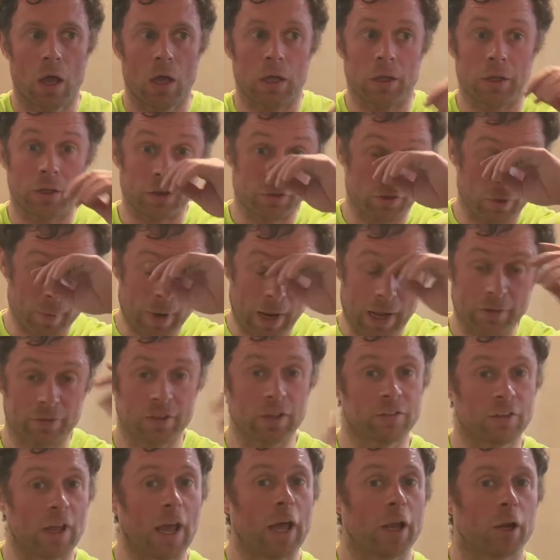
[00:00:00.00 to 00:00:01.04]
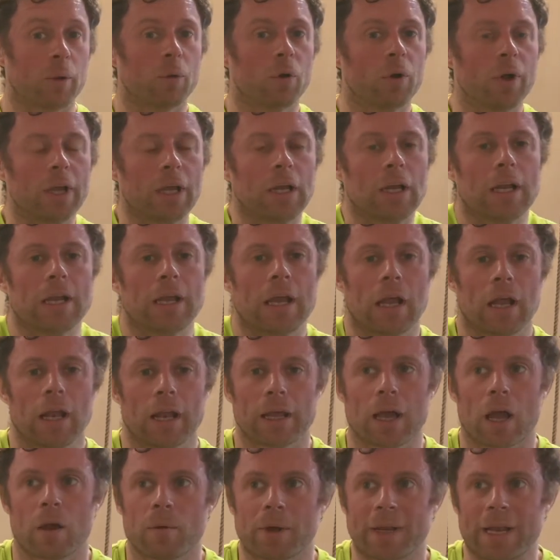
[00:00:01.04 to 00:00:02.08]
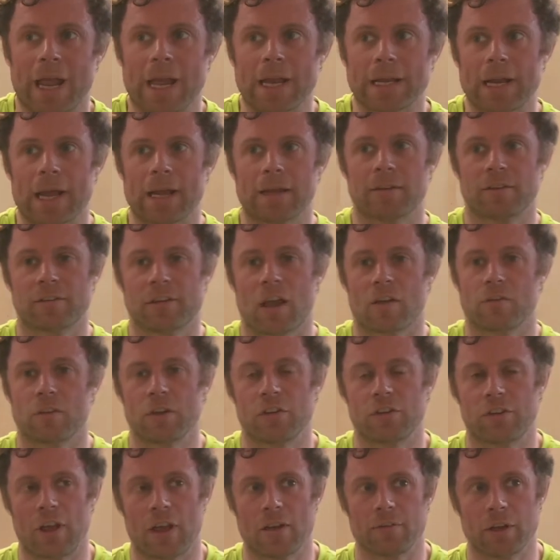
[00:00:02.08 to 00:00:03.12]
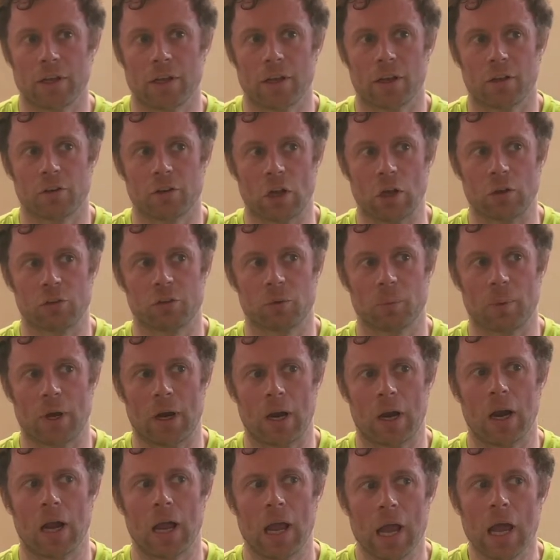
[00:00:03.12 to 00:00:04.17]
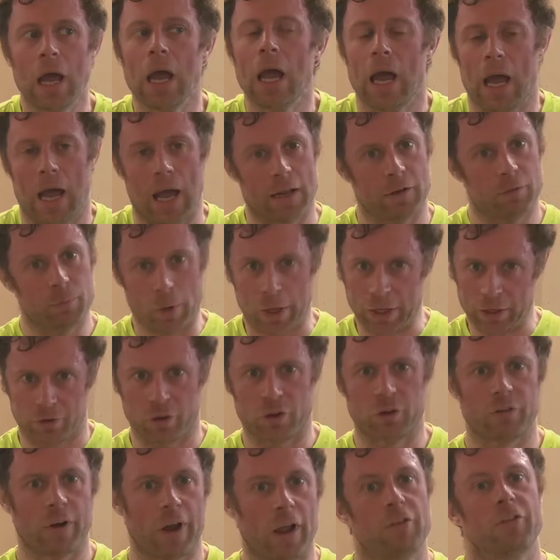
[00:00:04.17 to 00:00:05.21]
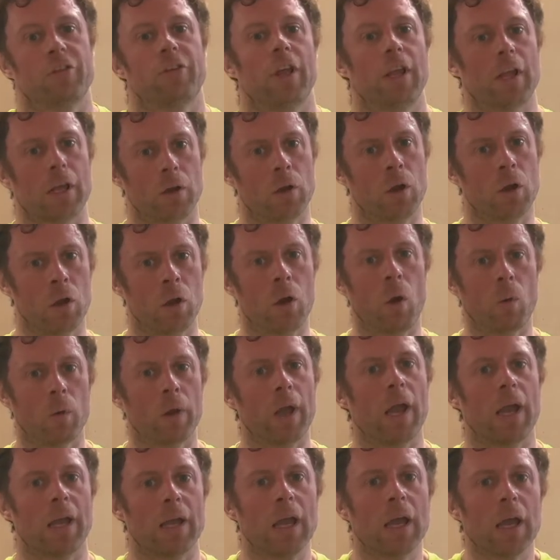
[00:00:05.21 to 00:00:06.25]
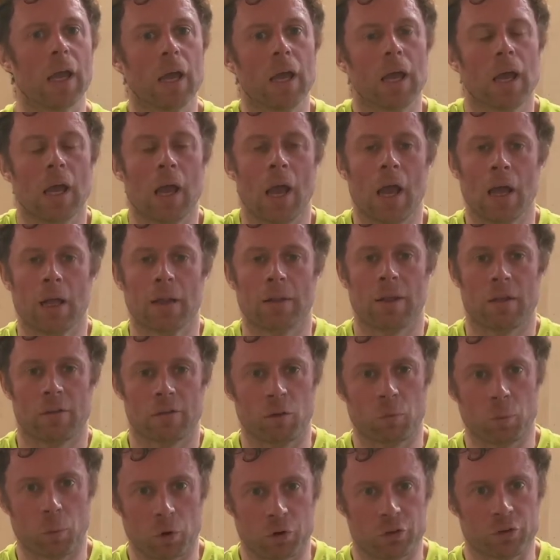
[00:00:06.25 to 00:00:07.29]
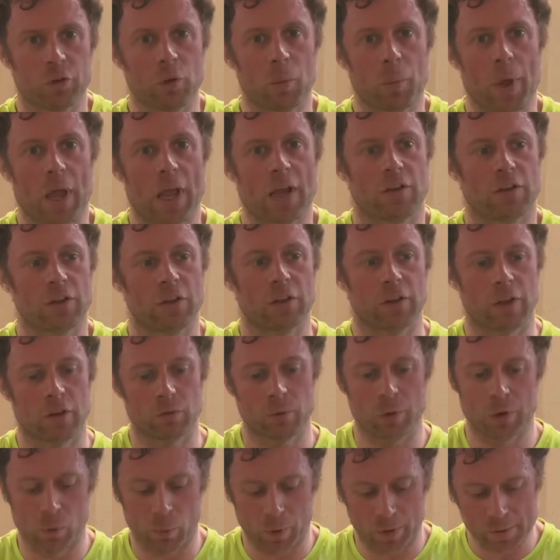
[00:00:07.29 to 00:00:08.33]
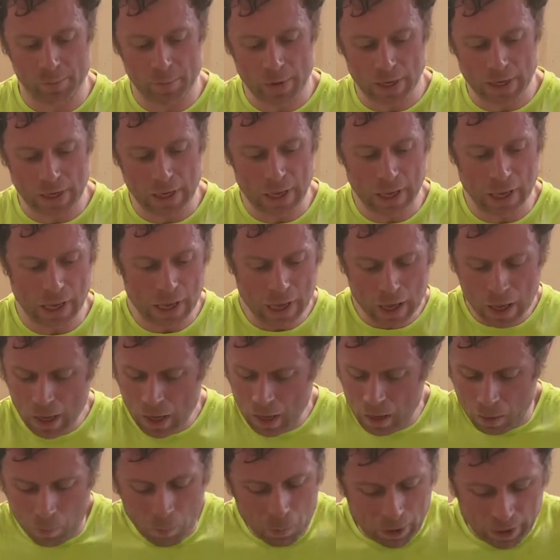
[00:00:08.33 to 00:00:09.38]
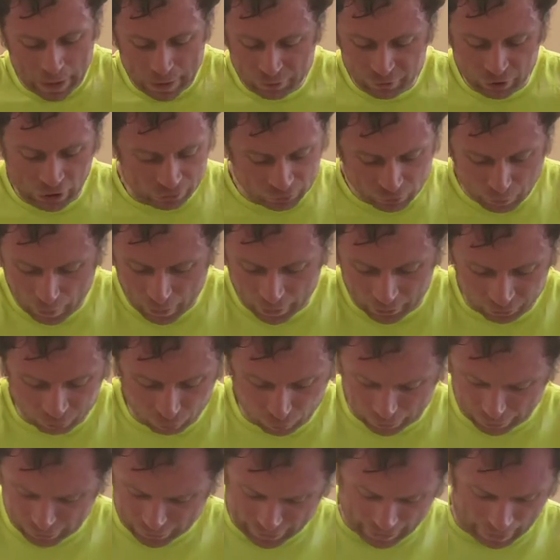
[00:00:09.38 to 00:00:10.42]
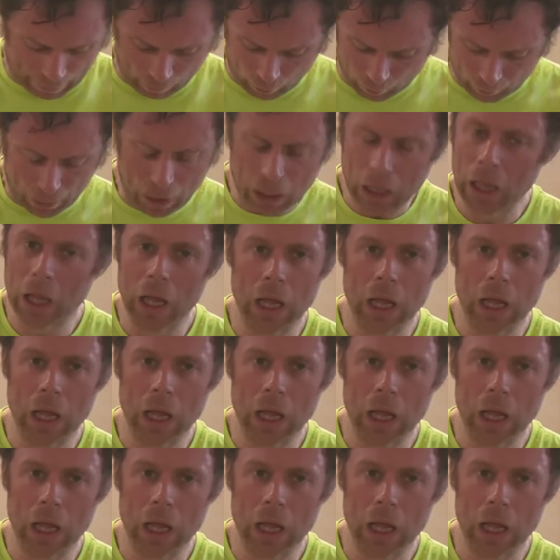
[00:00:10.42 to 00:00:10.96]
gymnastics add up quickly. Like I went 8.877 in the toes to bar, and by the third round you're thinking, okay, this is pushing the pace. That's where you want to be. My chest to bars were terrible.